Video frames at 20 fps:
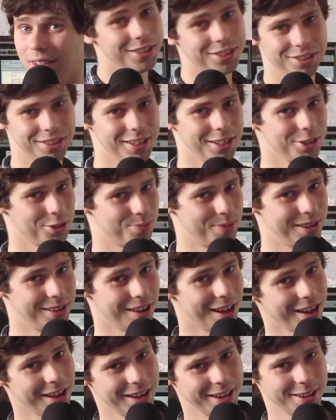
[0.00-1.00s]
This thing's
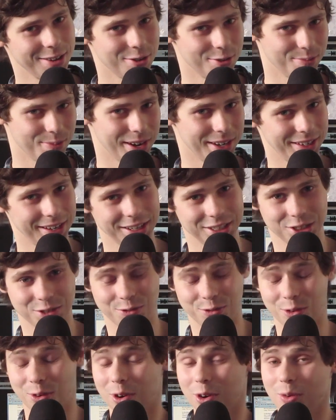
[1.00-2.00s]
been lying on my desk
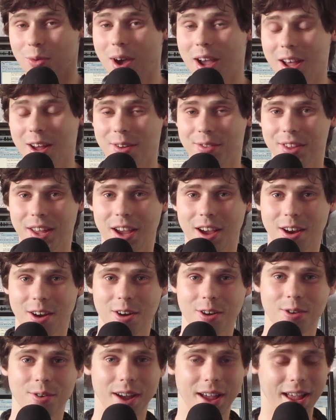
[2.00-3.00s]
for a while
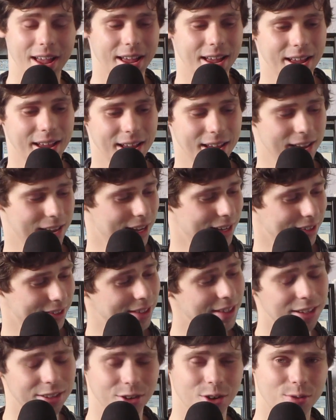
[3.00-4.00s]
now and
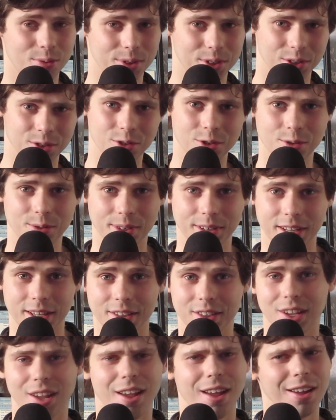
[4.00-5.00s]
didn't know what to do with
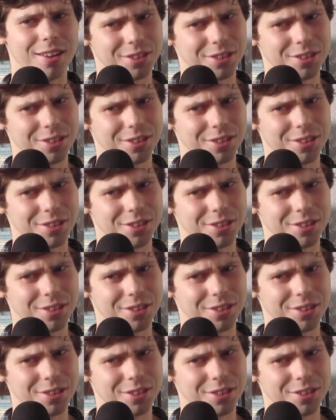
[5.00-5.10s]
it